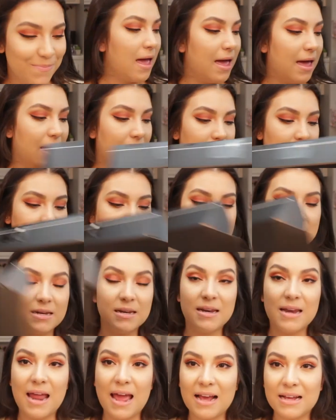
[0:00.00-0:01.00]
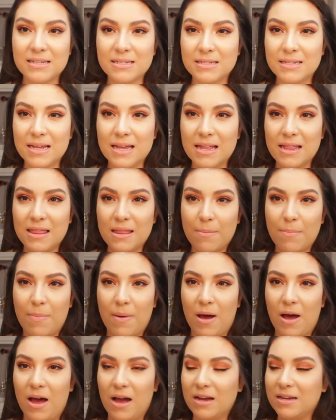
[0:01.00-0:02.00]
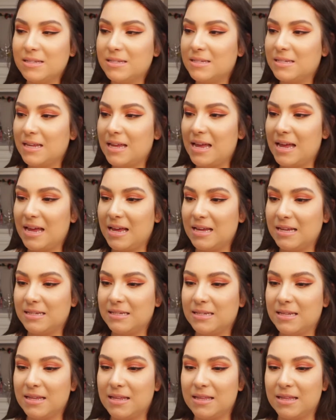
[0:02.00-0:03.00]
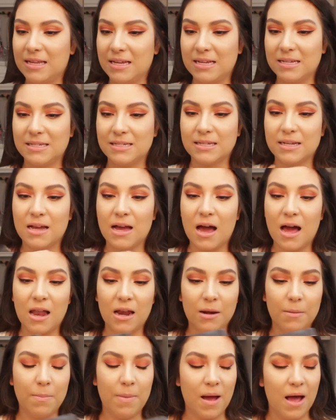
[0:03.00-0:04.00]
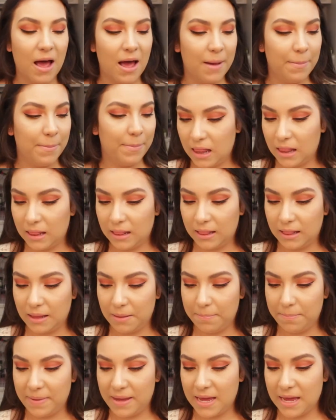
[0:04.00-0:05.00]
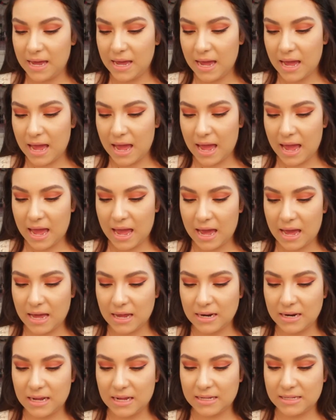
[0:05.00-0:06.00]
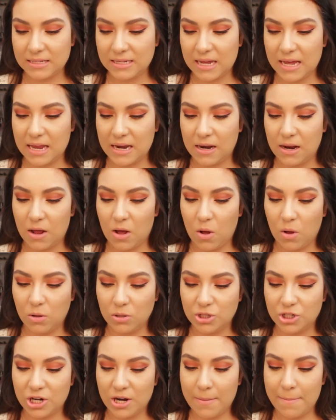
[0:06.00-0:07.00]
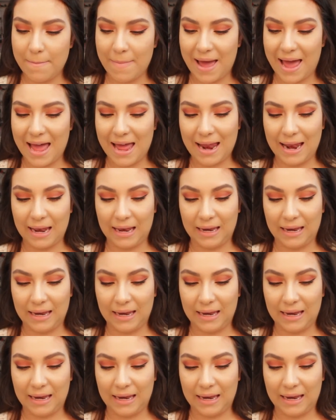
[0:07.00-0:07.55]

And next in the box is this ColourPop Lippy, and it's an ultra matte